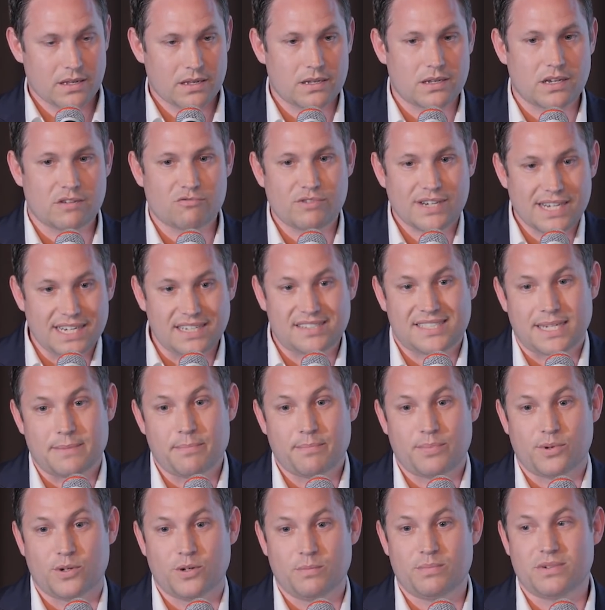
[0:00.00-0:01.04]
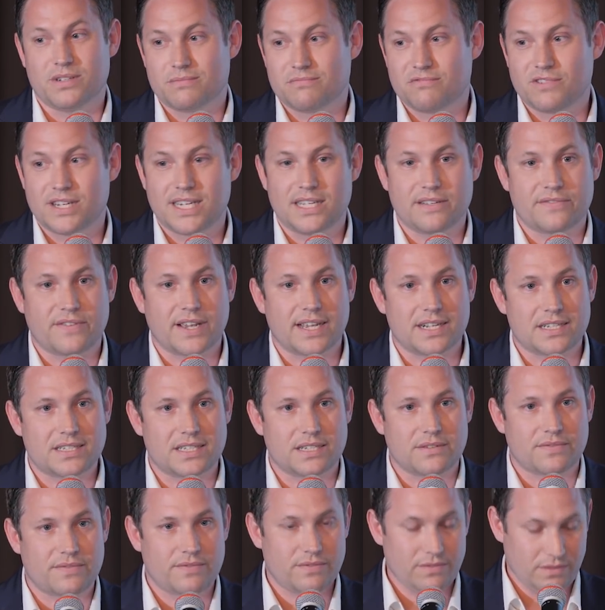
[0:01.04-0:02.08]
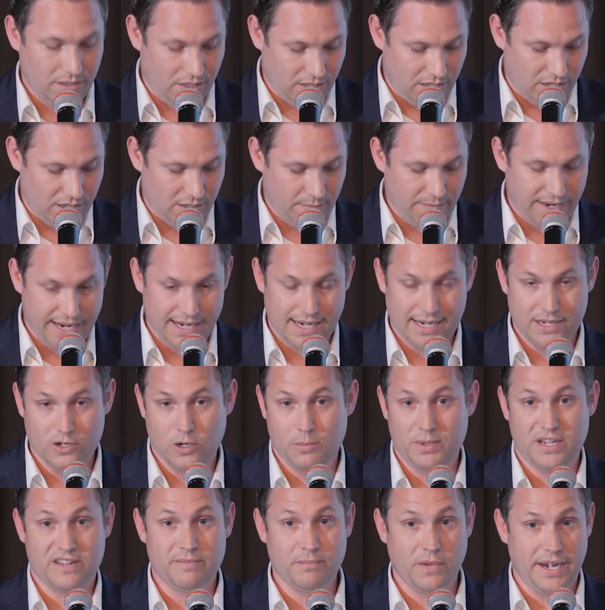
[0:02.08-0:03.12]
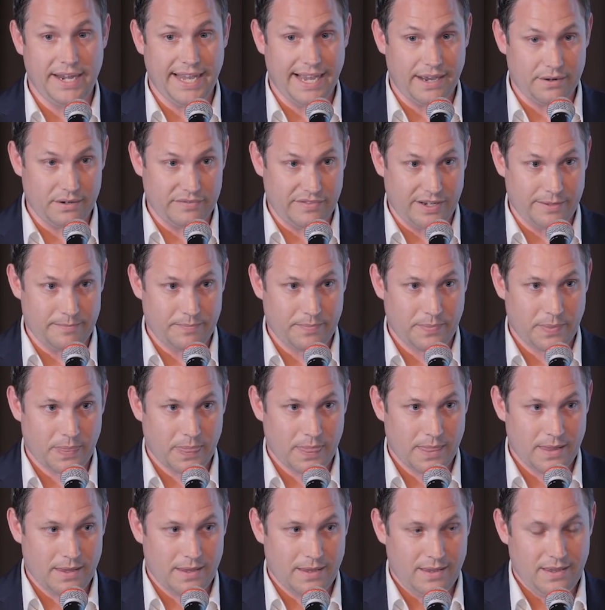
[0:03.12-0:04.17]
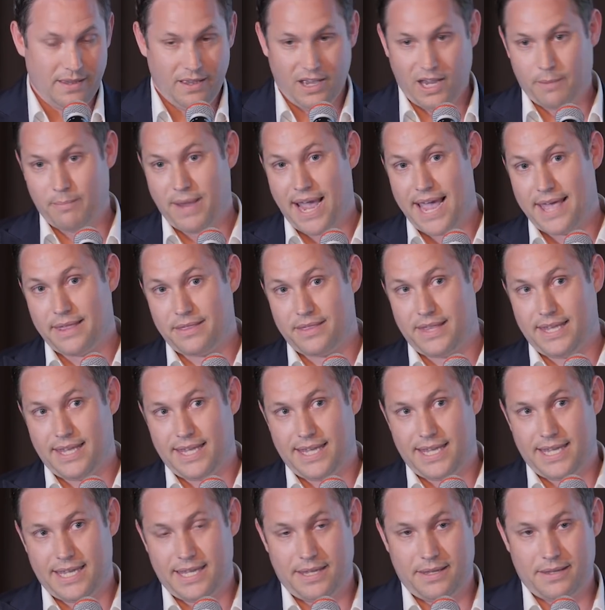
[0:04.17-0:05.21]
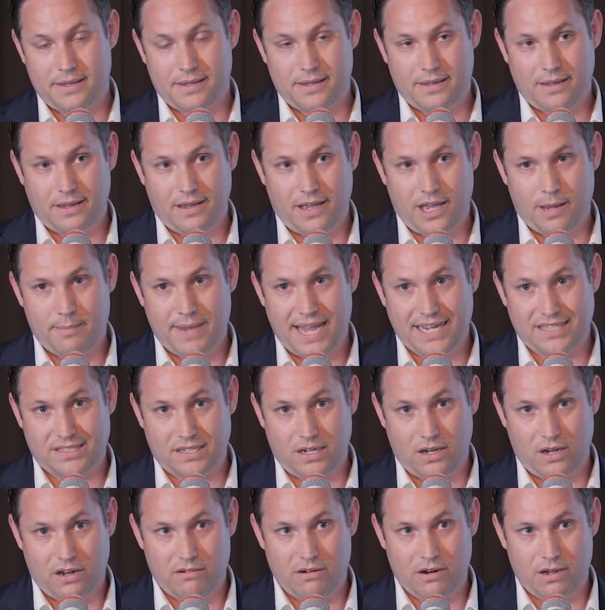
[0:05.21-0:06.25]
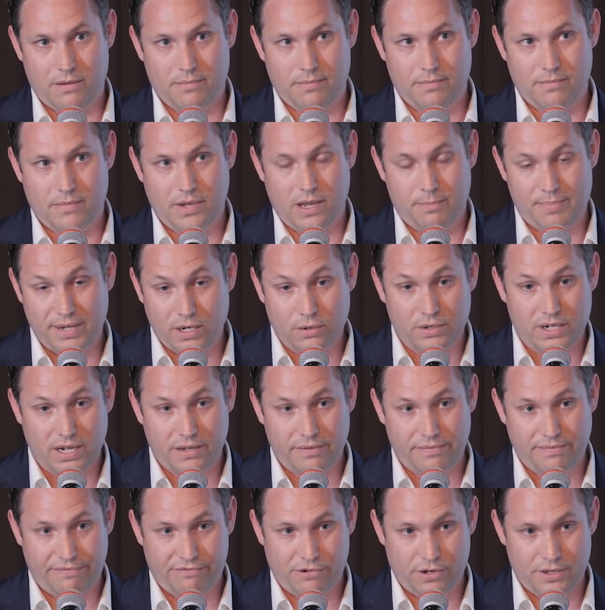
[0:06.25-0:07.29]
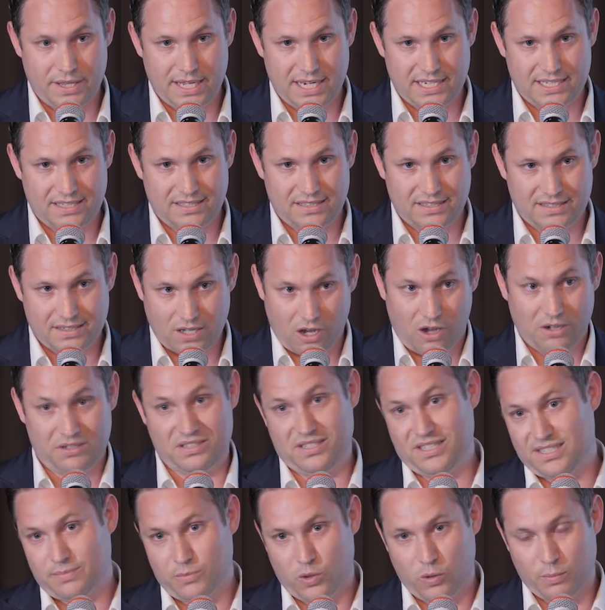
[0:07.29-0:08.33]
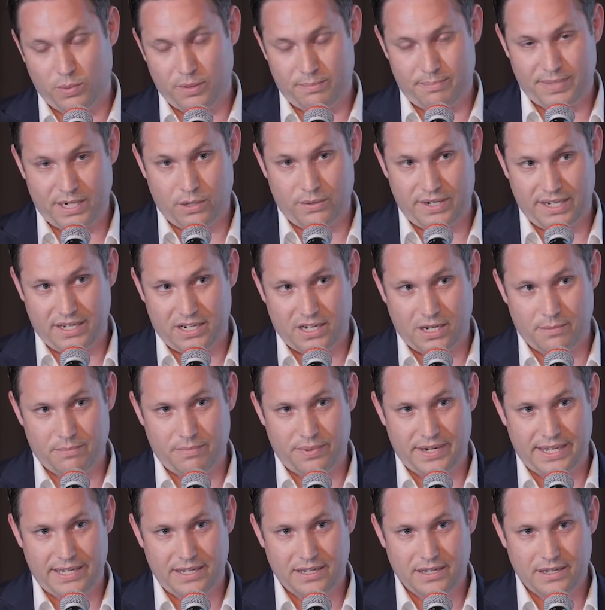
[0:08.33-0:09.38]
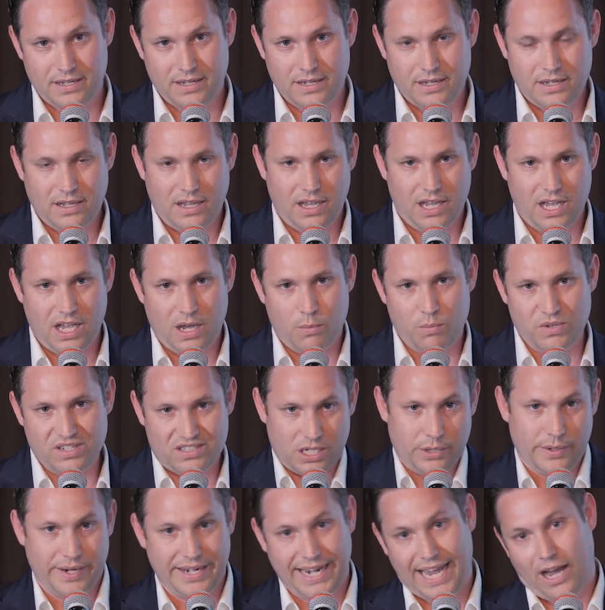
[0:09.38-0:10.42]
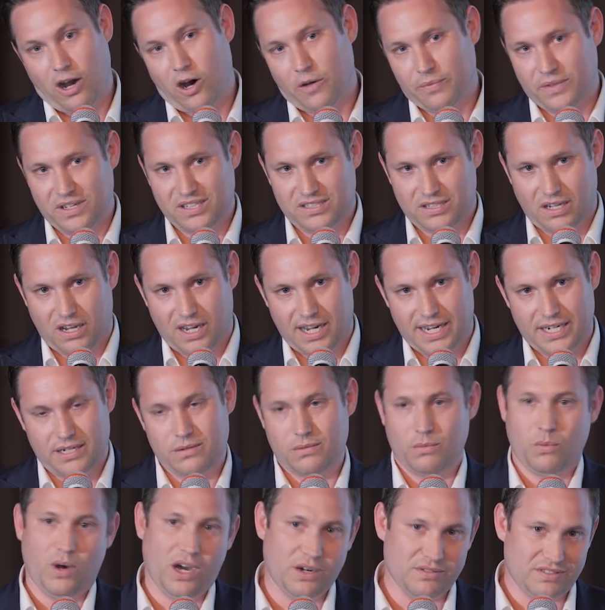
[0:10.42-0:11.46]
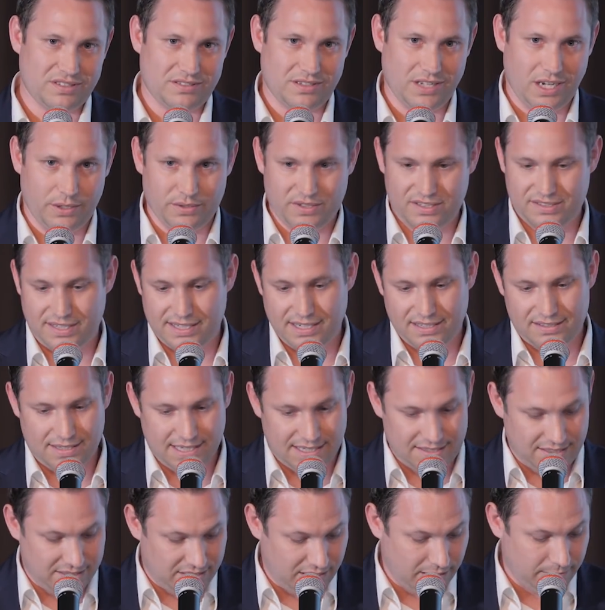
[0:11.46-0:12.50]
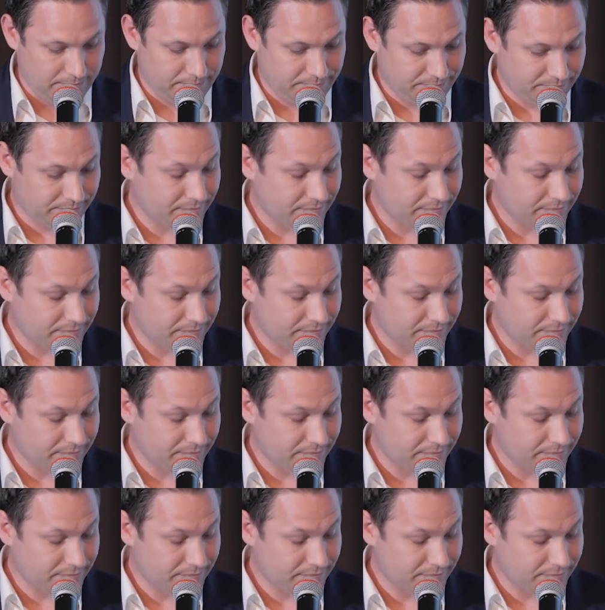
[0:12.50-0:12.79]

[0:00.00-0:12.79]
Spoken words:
Really simple but really effective, and made a little bit of money out of it. I met a builder through this, started a small building company, and was doing that on the side whilst I was still a solicitor.